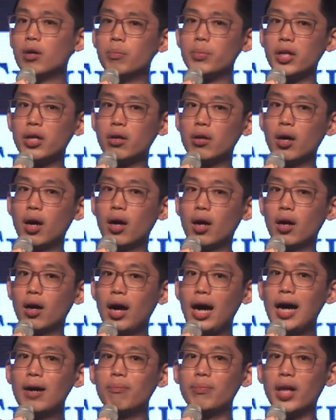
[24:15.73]
Because
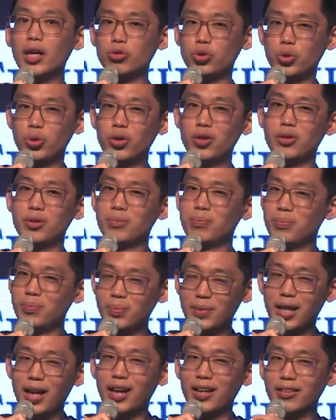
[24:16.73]
I'm not sure,
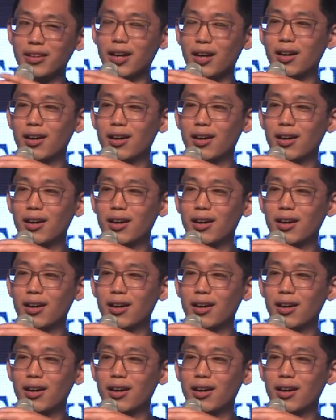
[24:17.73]
like